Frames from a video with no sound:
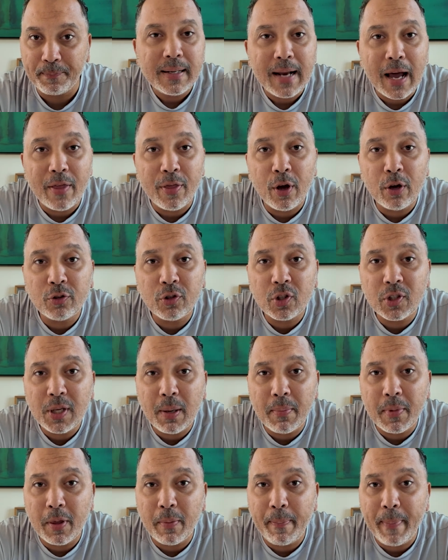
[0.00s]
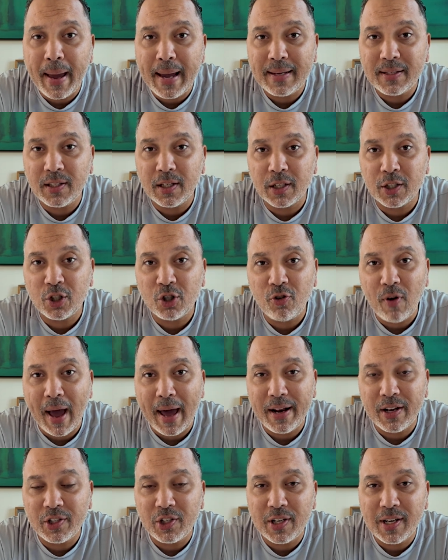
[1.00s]
Now, those are some of the basic
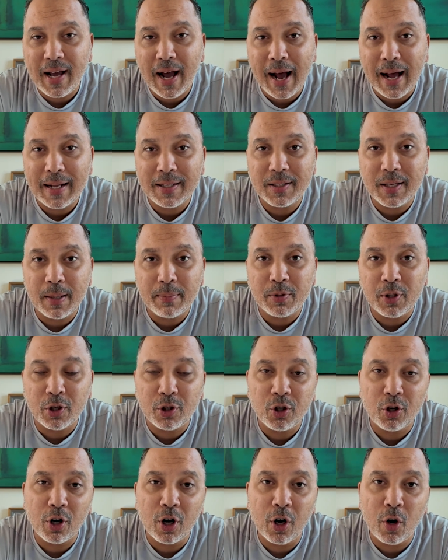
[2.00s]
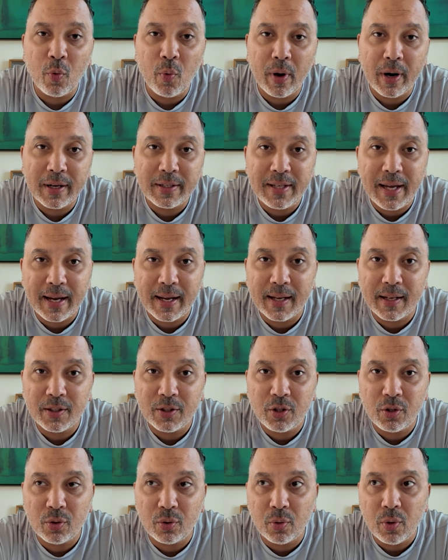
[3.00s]
strategy concepts that you're going to want to take
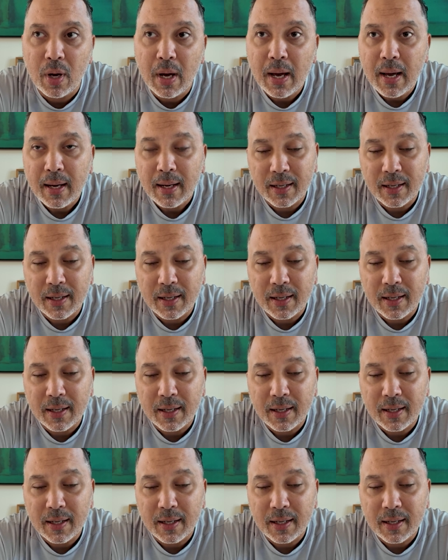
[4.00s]
into